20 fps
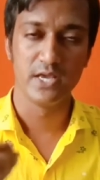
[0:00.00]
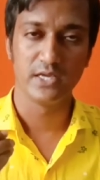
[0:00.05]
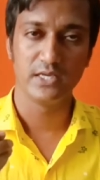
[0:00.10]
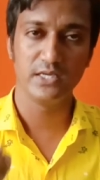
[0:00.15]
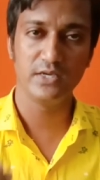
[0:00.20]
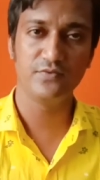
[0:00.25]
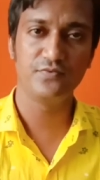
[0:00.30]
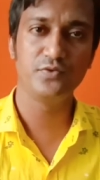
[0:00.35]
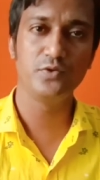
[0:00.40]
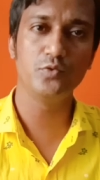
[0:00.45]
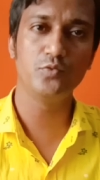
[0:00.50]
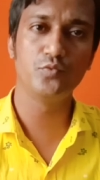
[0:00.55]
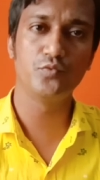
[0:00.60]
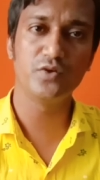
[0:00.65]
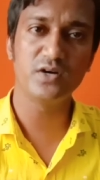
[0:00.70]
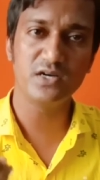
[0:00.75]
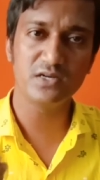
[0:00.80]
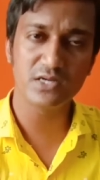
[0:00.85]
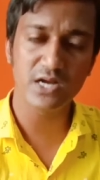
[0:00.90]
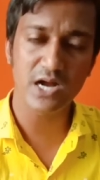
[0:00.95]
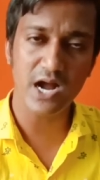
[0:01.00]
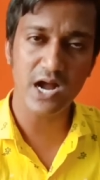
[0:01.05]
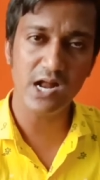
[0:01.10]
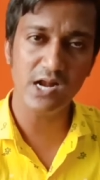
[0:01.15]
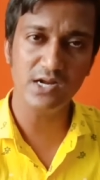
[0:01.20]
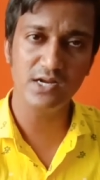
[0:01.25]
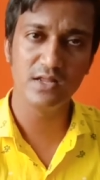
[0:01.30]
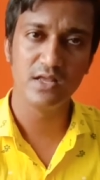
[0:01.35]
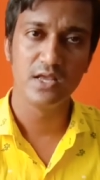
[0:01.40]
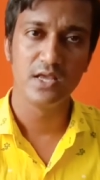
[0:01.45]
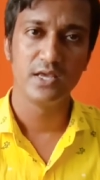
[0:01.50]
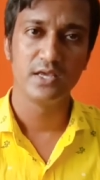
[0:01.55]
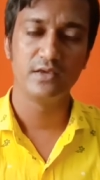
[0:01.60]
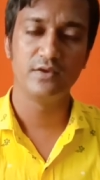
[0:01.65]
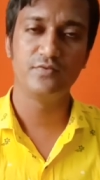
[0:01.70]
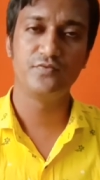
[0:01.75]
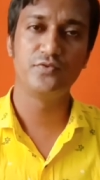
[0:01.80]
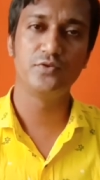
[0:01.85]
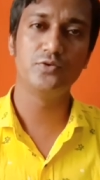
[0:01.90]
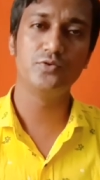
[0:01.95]
if you work hard,
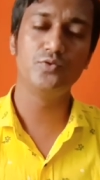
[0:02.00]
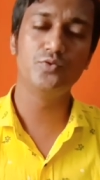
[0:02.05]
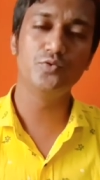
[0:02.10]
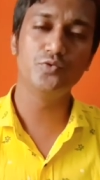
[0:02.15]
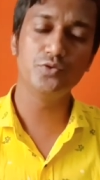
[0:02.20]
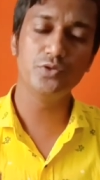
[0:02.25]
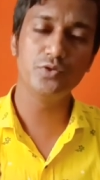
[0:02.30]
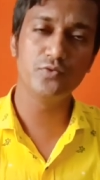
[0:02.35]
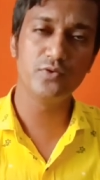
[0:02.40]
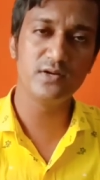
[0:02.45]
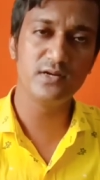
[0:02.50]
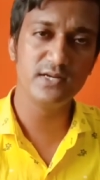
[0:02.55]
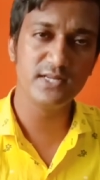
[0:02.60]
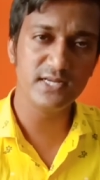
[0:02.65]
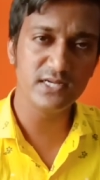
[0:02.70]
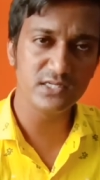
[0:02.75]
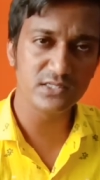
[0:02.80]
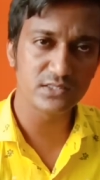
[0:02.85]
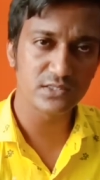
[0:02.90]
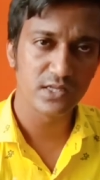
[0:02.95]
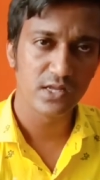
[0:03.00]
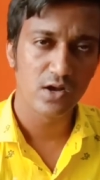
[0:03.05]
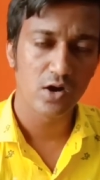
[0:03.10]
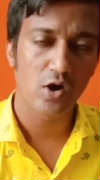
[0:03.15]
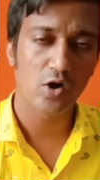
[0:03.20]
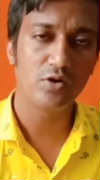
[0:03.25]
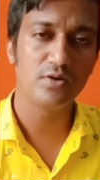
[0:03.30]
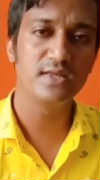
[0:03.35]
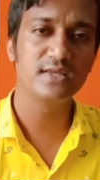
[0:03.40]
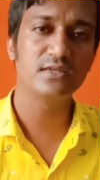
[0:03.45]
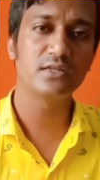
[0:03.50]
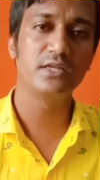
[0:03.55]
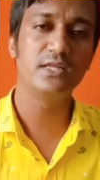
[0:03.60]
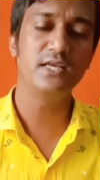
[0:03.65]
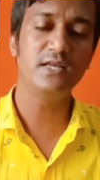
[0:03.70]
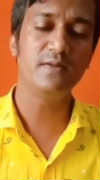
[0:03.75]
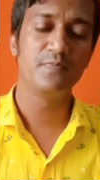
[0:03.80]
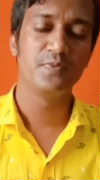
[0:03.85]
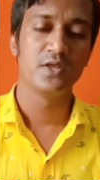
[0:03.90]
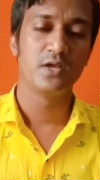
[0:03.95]
if you do your deeds
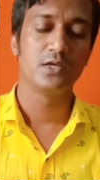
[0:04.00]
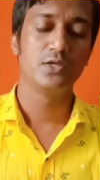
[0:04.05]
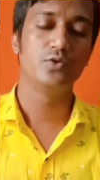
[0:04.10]
honestly,